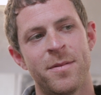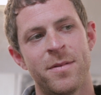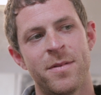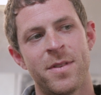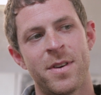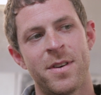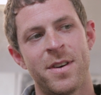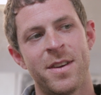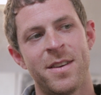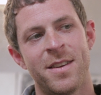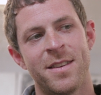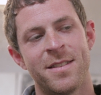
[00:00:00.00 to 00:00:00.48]

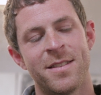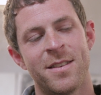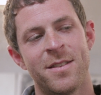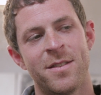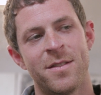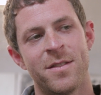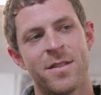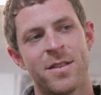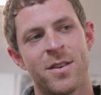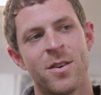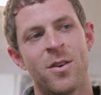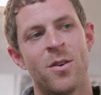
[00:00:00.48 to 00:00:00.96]
very sort of
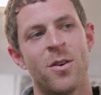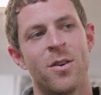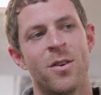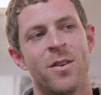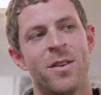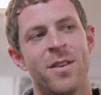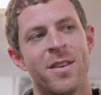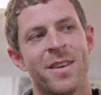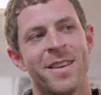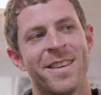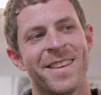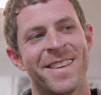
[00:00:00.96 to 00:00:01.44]

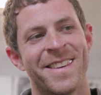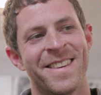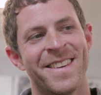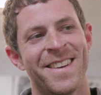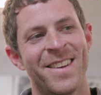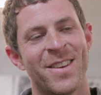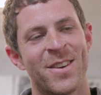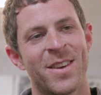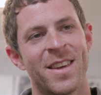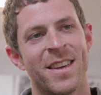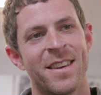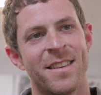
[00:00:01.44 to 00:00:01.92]
odd
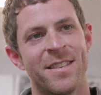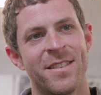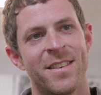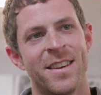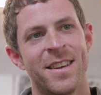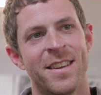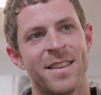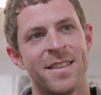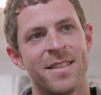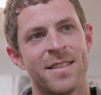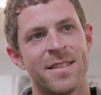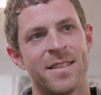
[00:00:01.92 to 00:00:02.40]
looking
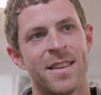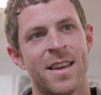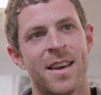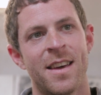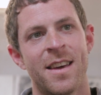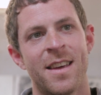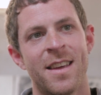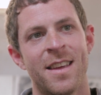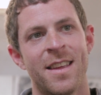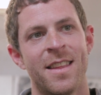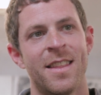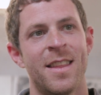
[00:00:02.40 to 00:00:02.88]
jeans.
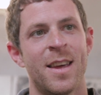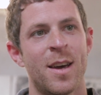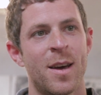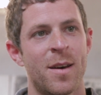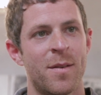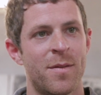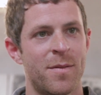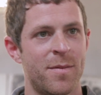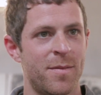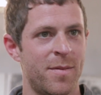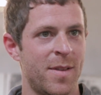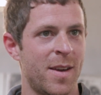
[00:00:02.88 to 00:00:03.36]

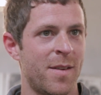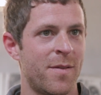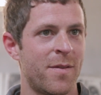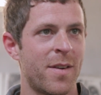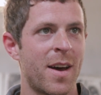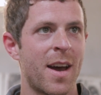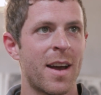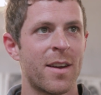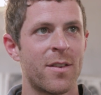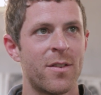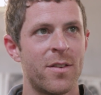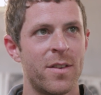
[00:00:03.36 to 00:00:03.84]
Their
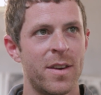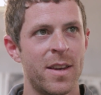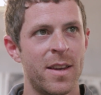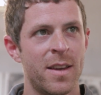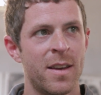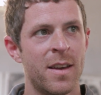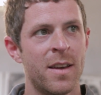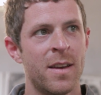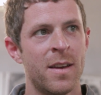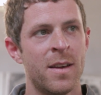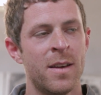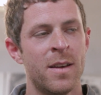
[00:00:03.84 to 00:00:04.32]
factory
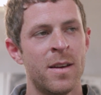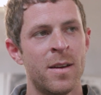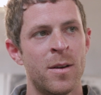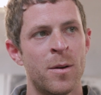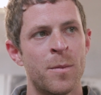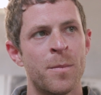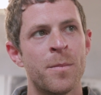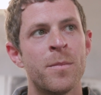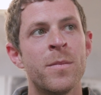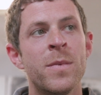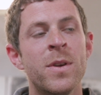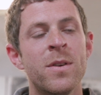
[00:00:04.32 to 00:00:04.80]

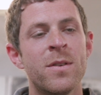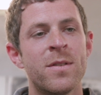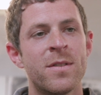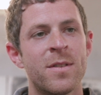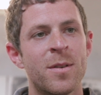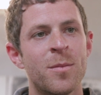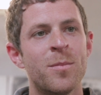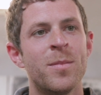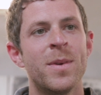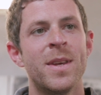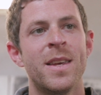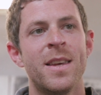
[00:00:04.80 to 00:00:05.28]
used
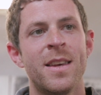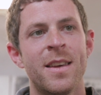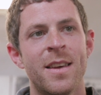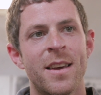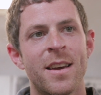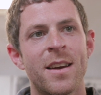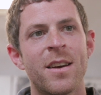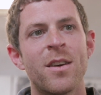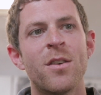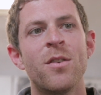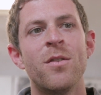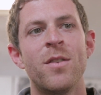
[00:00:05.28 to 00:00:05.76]
to be
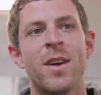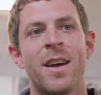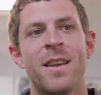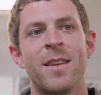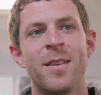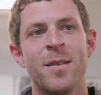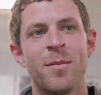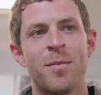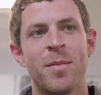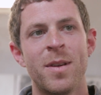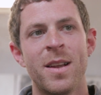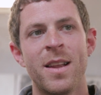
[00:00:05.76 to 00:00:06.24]

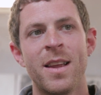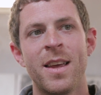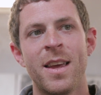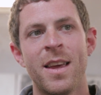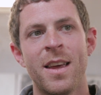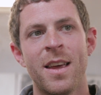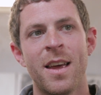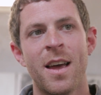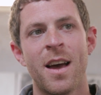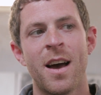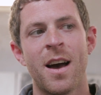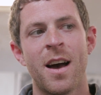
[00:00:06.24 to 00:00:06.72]

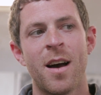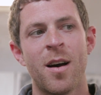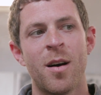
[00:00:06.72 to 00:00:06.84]
incredibly,